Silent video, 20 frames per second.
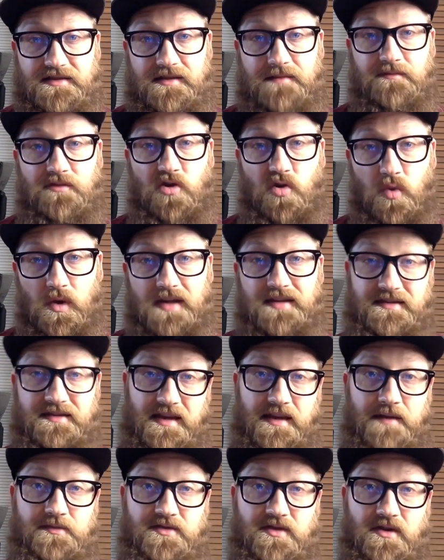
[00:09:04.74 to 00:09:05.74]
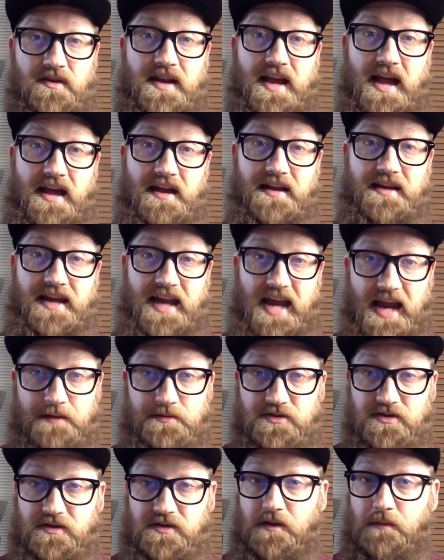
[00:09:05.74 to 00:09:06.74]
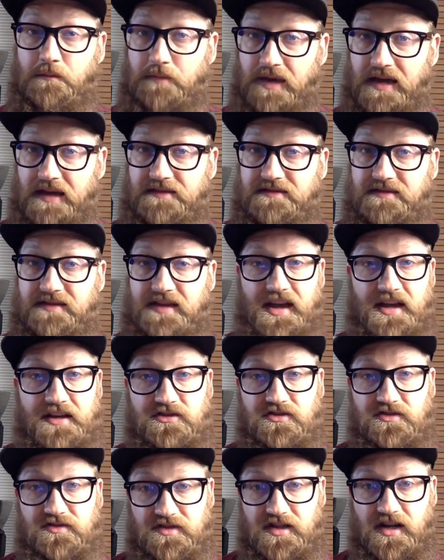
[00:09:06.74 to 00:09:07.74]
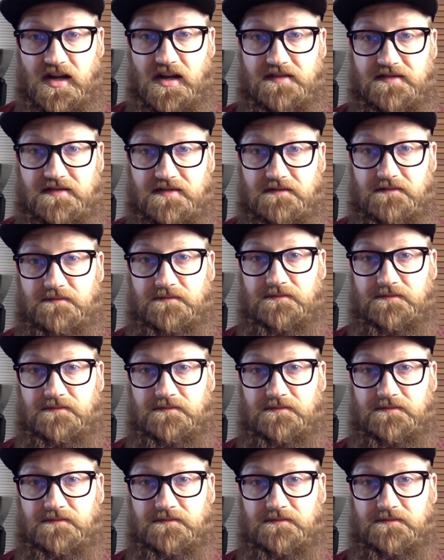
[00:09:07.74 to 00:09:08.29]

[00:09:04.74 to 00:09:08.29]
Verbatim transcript: some quick tips on how to capture the best action shots.